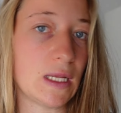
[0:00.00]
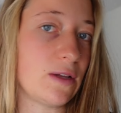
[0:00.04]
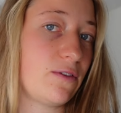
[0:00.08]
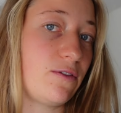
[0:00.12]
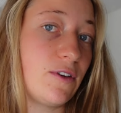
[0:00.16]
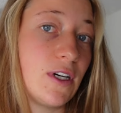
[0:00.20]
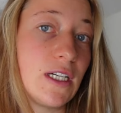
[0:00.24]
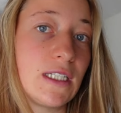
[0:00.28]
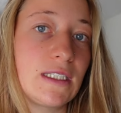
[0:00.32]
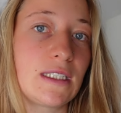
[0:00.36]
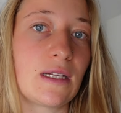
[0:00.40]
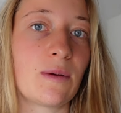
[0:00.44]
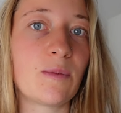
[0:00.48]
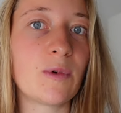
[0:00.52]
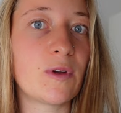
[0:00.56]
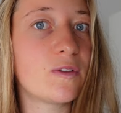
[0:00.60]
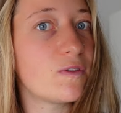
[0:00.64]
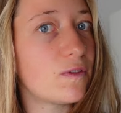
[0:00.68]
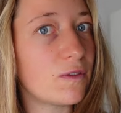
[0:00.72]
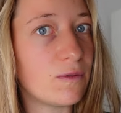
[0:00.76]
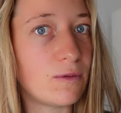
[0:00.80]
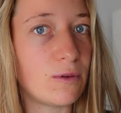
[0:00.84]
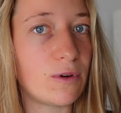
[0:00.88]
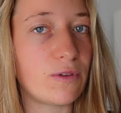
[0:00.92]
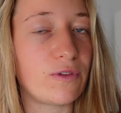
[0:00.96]
for example
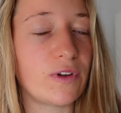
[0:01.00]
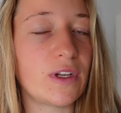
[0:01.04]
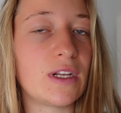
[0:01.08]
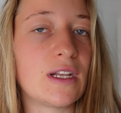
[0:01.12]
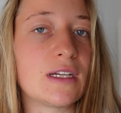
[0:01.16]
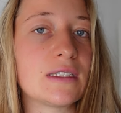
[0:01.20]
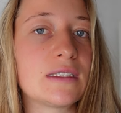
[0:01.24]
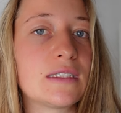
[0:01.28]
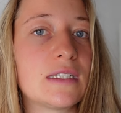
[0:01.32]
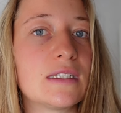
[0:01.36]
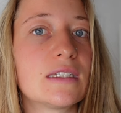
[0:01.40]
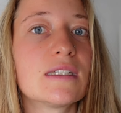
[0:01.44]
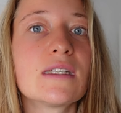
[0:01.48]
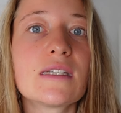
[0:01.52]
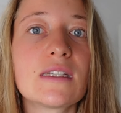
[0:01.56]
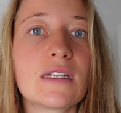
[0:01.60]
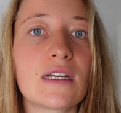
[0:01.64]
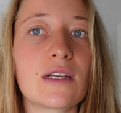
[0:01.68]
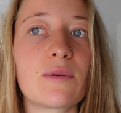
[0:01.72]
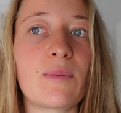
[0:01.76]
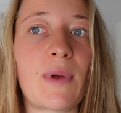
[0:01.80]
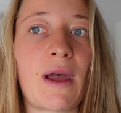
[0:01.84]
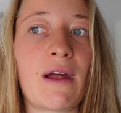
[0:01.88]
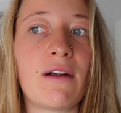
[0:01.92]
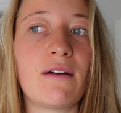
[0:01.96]
with, with a
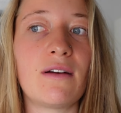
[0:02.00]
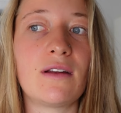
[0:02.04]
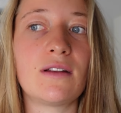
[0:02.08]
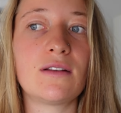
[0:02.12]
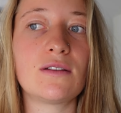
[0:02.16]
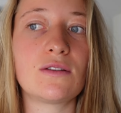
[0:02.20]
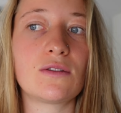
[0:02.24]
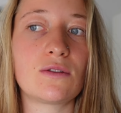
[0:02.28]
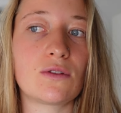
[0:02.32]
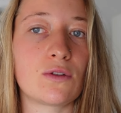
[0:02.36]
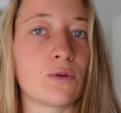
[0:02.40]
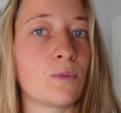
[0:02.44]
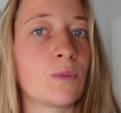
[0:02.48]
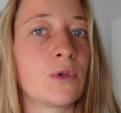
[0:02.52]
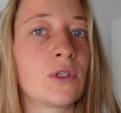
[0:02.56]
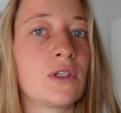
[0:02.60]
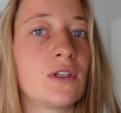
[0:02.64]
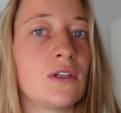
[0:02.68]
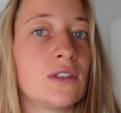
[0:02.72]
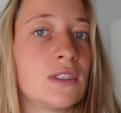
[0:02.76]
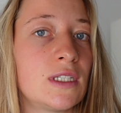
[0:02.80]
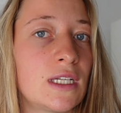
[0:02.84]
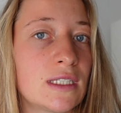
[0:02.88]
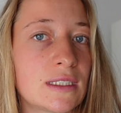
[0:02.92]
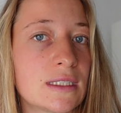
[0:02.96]
narcissistic parent to put
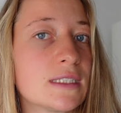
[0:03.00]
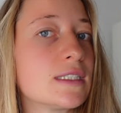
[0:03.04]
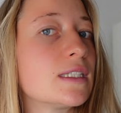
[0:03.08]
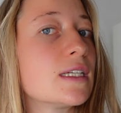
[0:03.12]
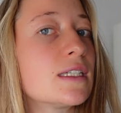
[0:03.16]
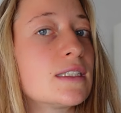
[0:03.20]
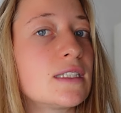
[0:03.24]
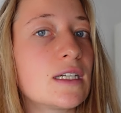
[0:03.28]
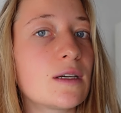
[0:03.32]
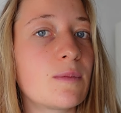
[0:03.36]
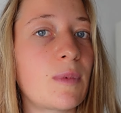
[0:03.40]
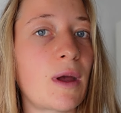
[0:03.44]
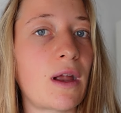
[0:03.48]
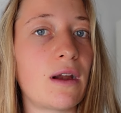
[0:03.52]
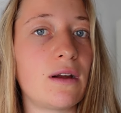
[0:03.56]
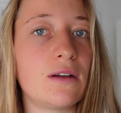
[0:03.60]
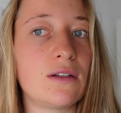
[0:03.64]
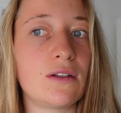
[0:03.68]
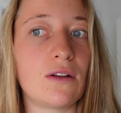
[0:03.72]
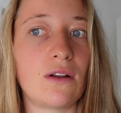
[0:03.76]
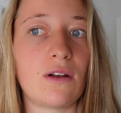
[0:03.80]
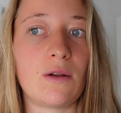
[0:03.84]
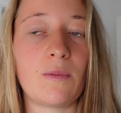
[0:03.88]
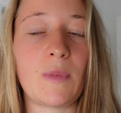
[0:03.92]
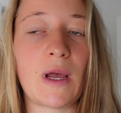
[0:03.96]
your narcissistic
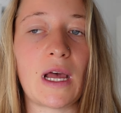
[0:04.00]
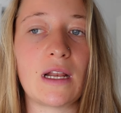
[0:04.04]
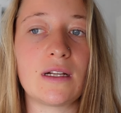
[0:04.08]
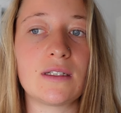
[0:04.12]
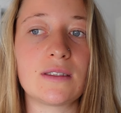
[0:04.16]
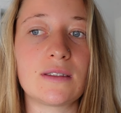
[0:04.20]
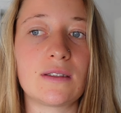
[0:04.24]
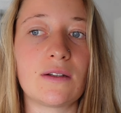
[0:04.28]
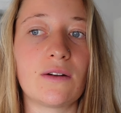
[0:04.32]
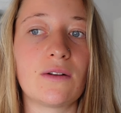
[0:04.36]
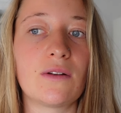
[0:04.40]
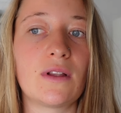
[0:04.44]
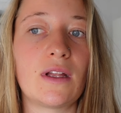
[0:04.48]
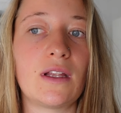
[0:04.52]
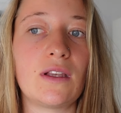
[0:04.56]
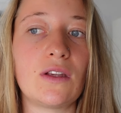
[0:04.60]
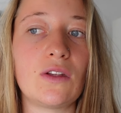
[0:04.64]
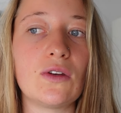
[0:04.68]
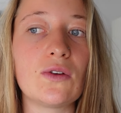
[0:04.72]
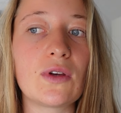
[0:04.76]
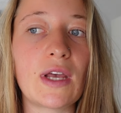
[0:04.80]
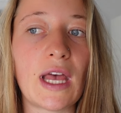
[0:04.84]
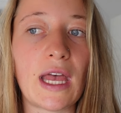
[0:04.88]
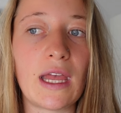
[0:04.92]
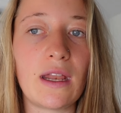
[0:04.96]
parent on a pedestal and
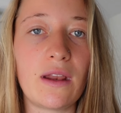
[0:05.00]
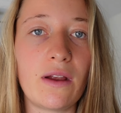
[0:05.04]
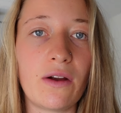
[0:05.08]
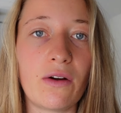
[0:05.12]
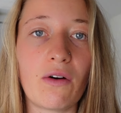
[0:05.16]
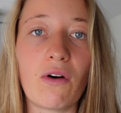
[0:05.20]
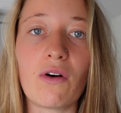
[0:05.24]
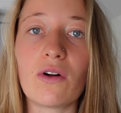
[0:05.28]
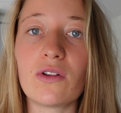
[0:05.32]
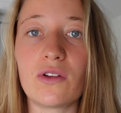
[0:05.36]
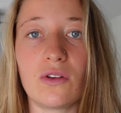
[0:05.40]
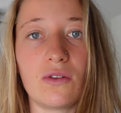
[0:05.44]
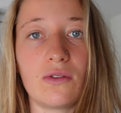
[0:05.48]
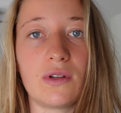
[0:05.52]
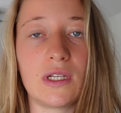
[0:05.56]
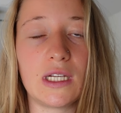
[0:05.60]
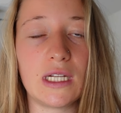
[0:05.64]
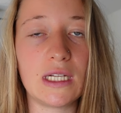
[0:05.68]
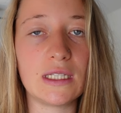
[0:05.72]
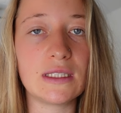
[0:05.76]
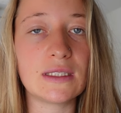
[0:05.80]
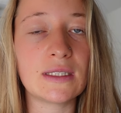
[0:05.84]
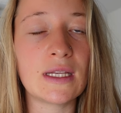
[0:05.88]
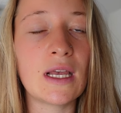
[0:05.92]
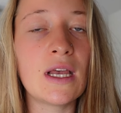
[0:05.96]
you cater all your
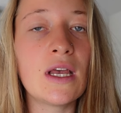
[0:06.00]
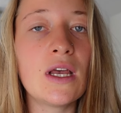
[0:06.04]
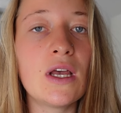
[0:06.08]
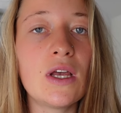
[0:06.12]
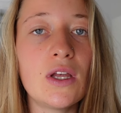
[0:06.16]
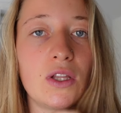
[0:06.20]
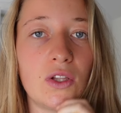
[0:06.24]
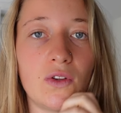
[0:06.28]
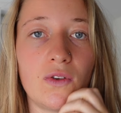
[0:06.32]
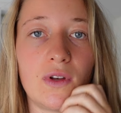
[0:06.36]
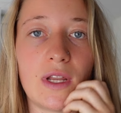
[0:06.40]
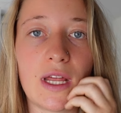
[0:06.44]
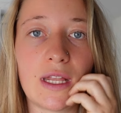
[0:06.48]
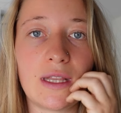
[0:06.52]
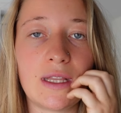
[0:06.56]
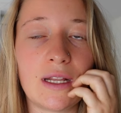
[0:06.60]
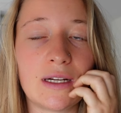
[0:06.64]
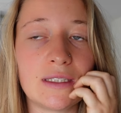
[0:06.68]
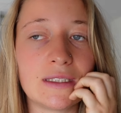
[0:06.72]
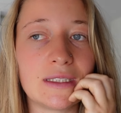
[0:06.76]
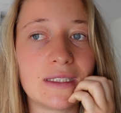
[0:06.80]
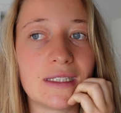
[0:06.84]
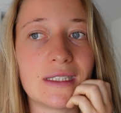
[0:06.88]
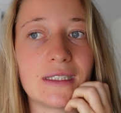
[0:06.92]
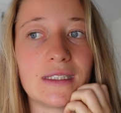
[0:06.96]
needs to that
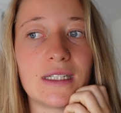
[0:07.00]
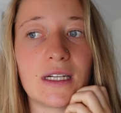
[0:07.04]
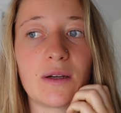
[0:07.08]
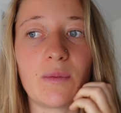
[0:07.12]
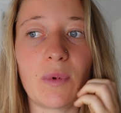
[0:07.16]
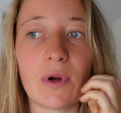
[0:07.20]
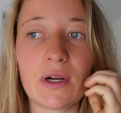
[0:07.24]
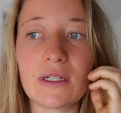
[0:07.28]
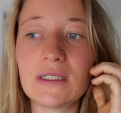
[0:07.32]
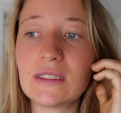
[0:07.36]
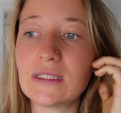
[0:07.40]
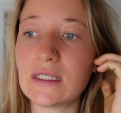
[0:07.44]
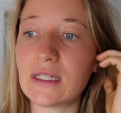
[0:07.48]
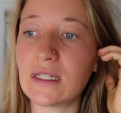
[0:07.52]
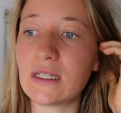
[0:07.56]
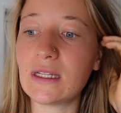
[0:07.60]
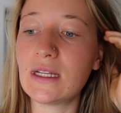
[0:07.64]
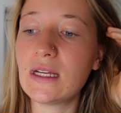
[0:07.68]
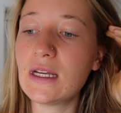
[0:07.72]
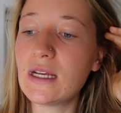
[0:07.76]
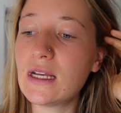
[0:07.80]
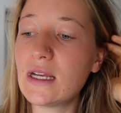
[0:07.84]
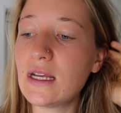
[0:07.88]
narcissistic person